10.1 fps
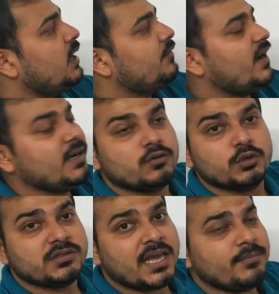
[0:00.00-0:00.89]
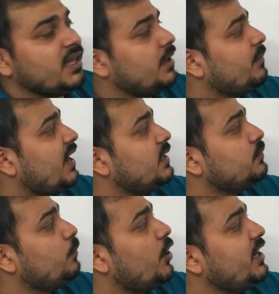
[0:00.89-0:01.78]
If I do same thing, minus
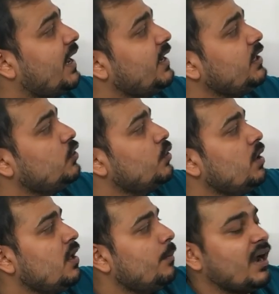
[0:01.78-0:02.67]
zero point nine two,